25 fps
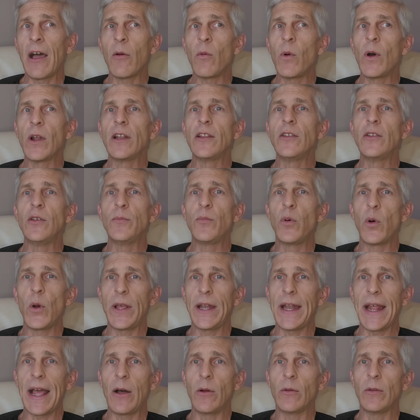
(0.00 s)
I want to
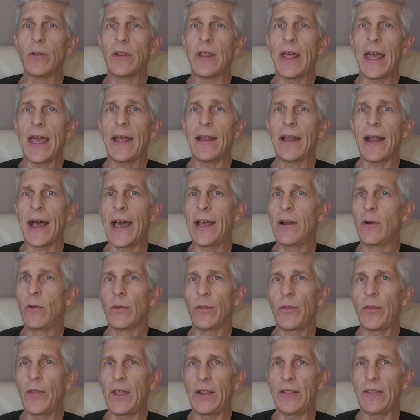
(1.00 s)
point out that I
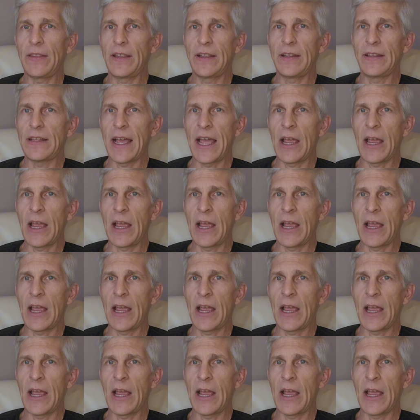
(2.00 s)
don't think that